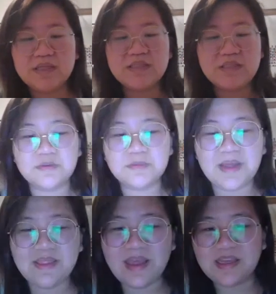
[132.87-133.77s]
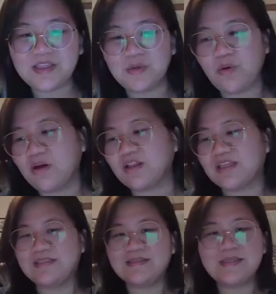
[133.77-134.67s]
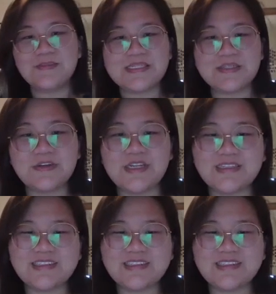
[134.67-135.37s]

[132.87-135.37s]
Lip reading: assume that you all can see my screen.